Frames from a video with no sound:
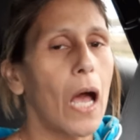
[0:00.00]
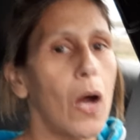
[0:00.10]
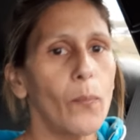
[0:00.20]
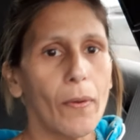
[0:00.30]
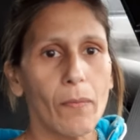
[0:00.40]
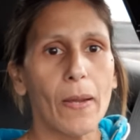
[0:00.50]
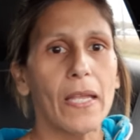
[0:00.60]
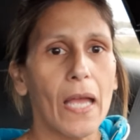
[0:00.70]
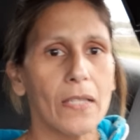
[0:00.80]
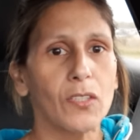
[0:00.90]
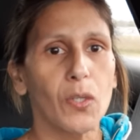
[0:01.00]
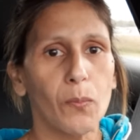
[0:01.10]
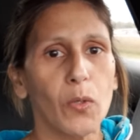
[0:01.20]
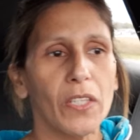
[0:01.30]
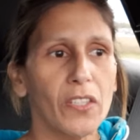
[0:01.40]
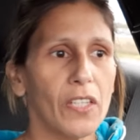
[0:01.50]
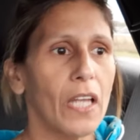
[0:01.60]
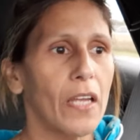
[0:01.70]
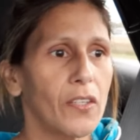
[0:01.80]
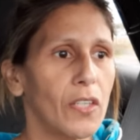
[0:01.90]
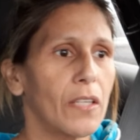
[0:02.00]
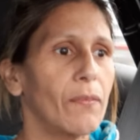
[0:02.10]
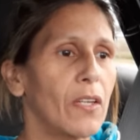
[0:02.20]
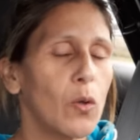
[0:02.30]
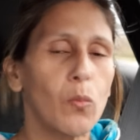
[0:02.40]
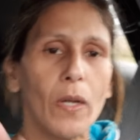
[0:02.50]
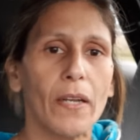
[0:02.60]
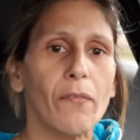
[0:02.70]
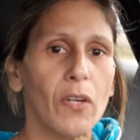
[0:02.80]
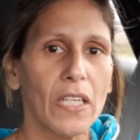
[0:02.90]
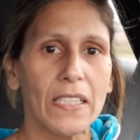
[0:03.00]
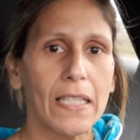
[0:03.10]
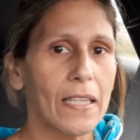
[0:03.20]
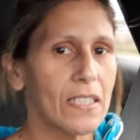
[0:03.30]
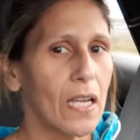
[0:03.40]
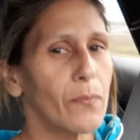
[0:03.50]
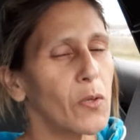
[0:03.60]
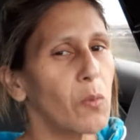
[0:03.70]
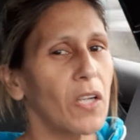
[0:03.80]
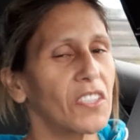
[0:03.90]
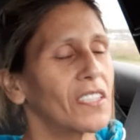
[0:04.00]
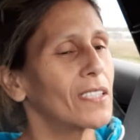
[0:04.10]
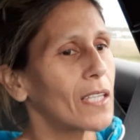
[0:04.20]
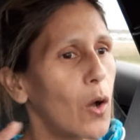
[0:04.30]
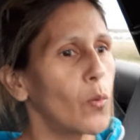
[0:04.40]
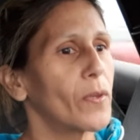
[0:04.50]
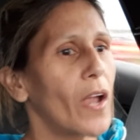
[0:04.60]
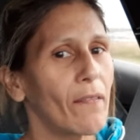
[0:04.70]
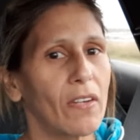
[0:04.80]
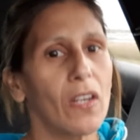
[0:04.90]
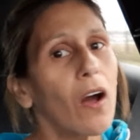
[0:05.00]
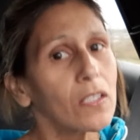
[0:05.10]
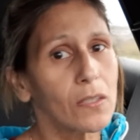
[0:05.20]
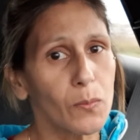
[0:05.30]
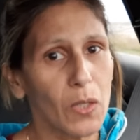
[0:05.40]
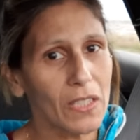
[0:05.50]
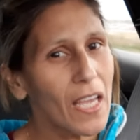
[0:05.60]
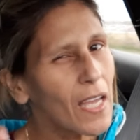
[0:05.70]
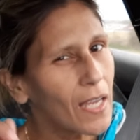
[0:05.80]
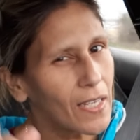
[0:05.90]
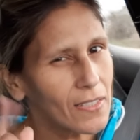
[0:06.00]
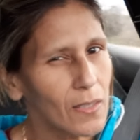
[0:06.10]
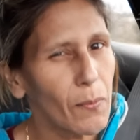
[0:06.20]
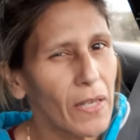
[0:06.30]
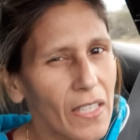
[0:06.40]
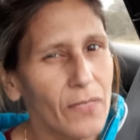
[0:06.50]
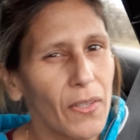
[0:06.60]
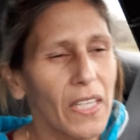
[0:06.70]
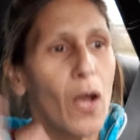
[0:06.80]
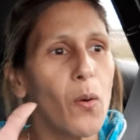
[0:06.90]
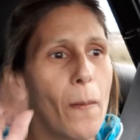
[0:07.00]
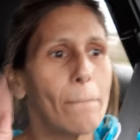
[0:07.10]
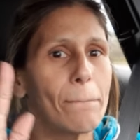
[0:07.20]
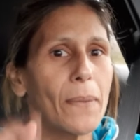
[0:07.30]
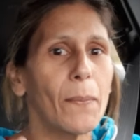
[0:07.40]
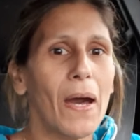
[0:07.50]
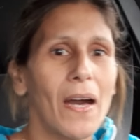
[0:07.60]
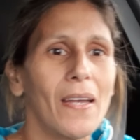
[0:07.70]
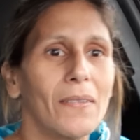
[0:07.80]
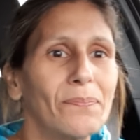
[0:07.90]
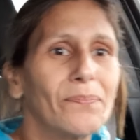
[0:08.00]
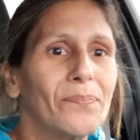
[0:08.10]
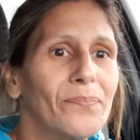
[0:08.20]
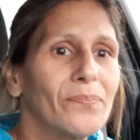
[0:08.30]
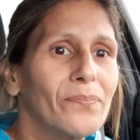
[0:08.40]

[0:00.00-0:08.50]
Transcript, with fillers: I hope everybody has a good morning, good night, good evening, or whatever it is at the time you're watching this. I hope you're having an awesome one. And until my next video, bye-bye.